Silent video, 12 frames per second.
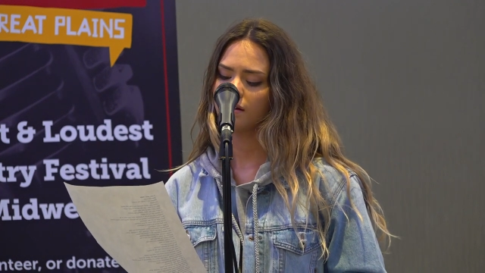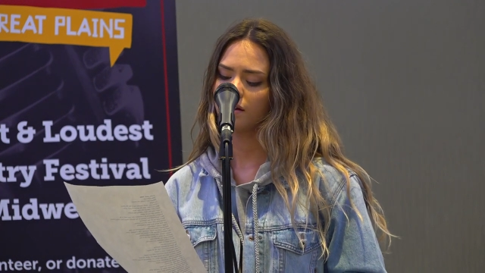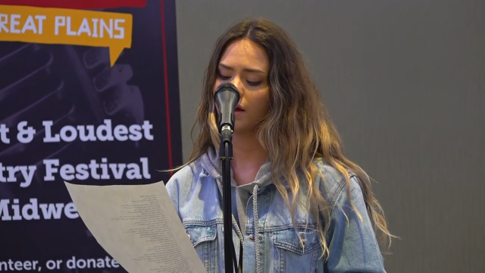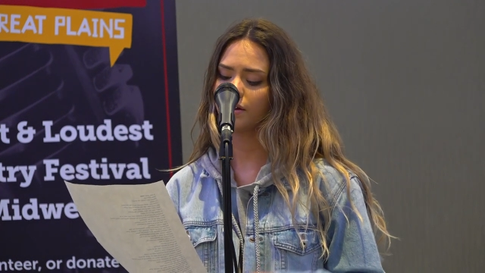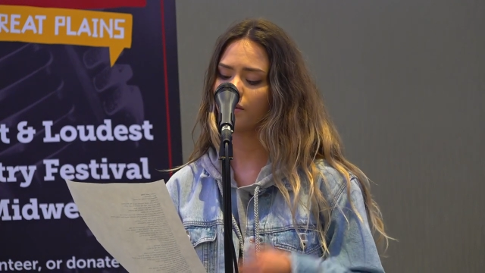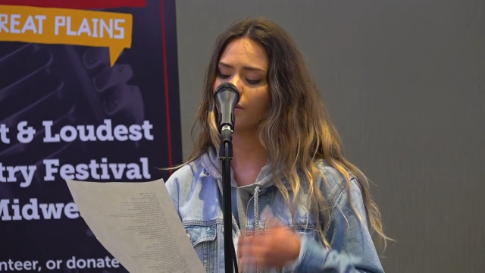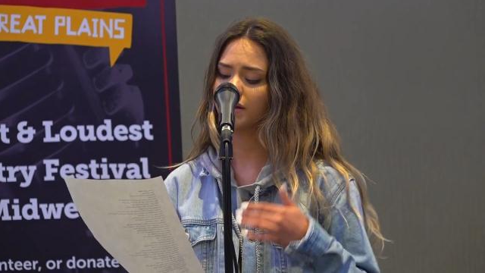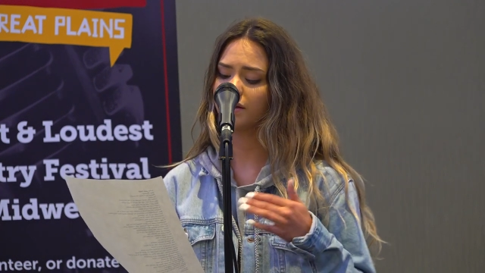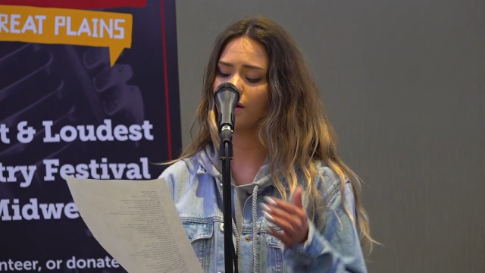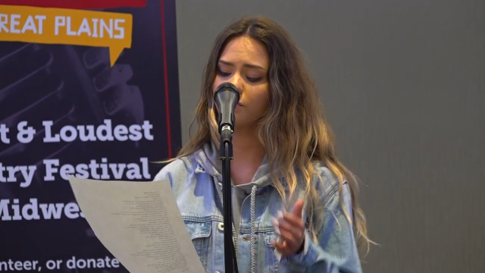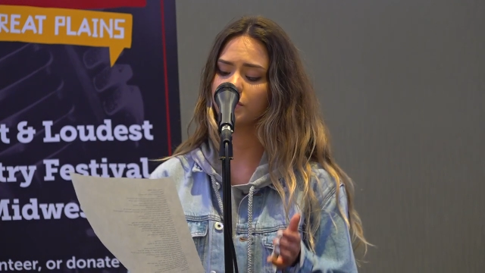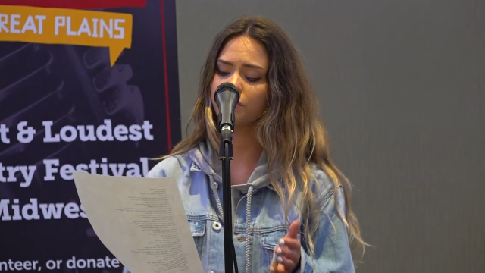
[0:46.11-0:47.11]
I know I
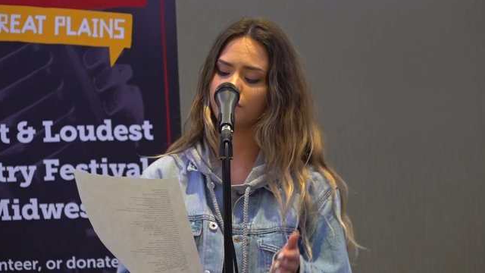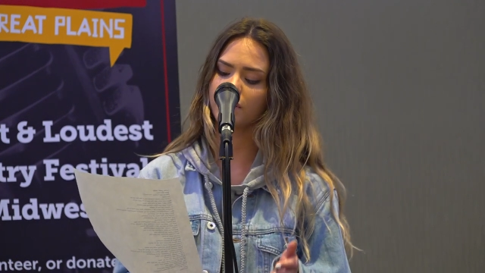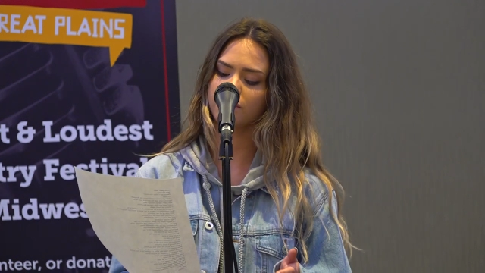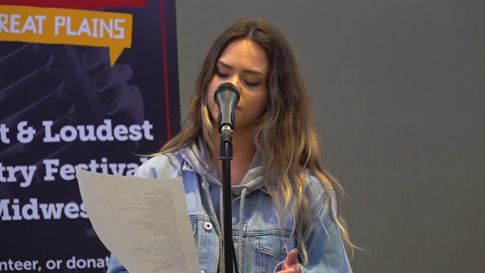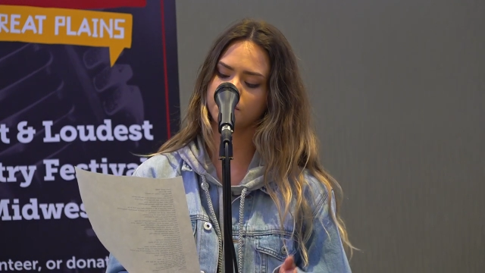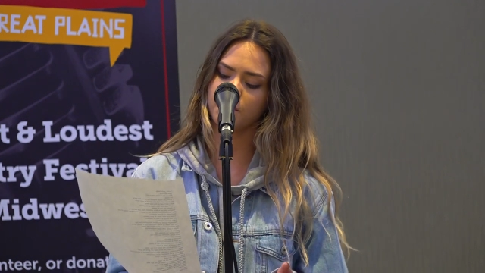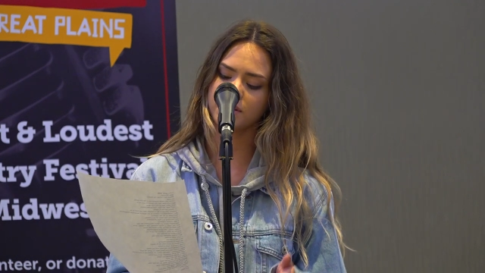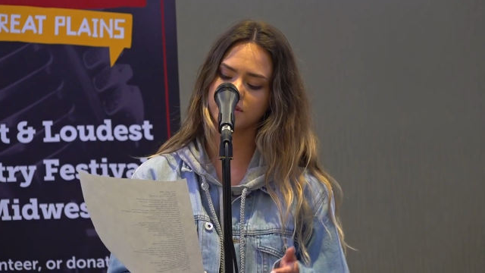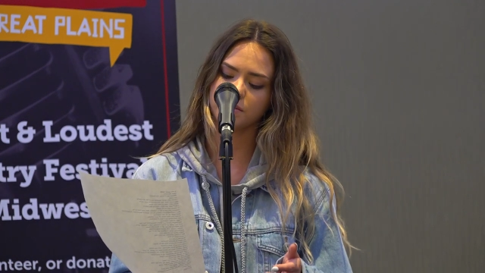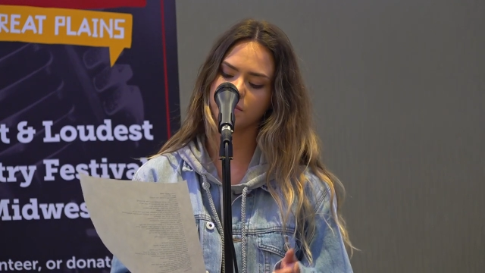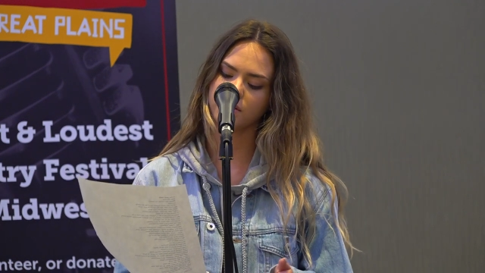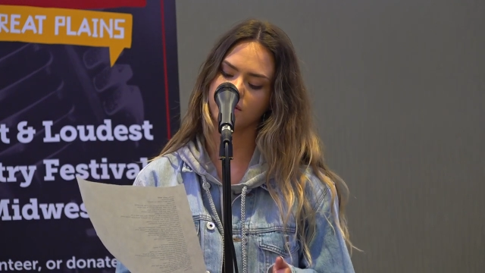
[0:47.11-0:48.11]
come with great
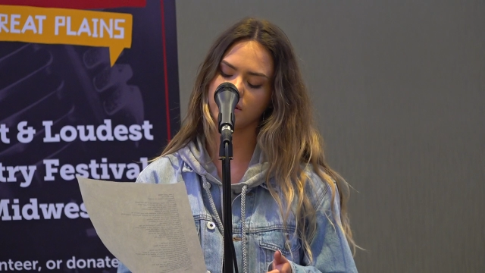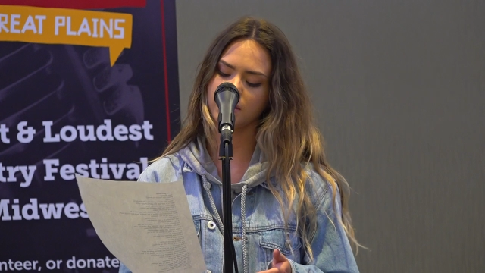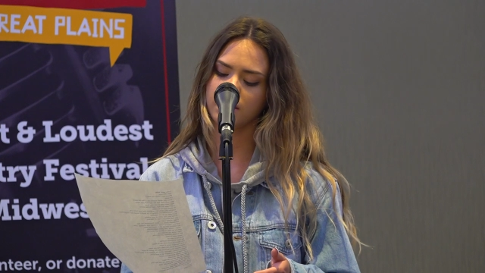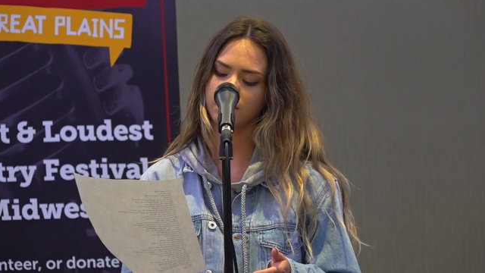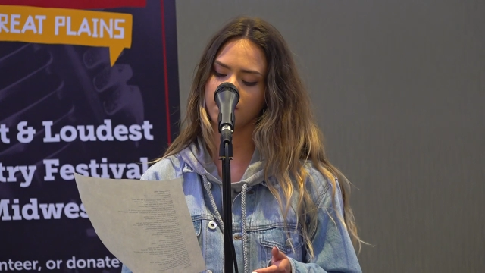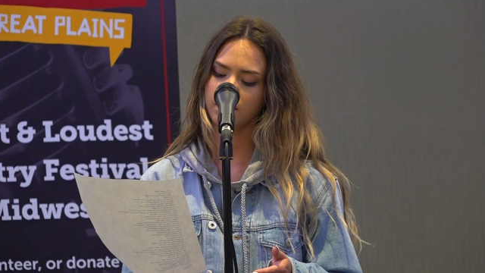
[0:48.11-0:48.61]
responsibility,